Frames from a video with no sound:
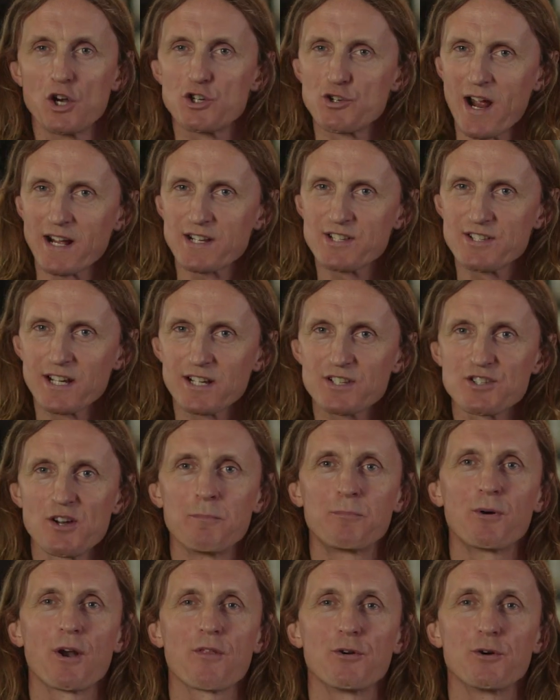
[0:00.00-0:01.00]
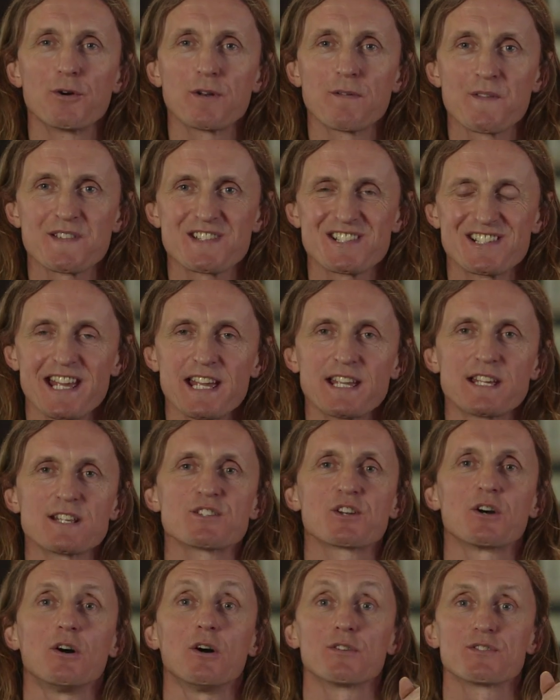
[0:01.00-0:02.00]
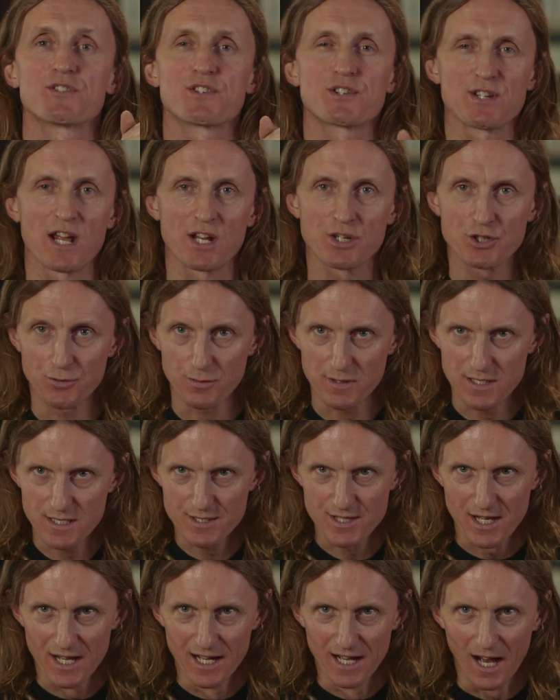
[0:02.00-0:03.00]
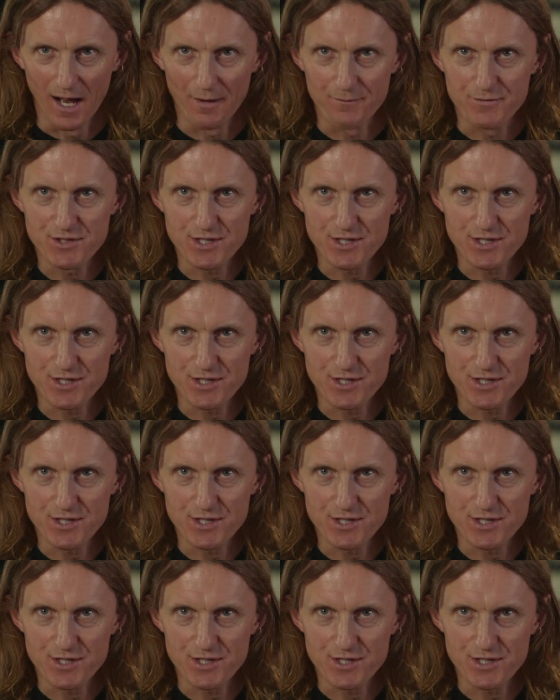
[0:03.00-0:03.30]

Track 6 on Brotherhood of the Snake is called Centuries of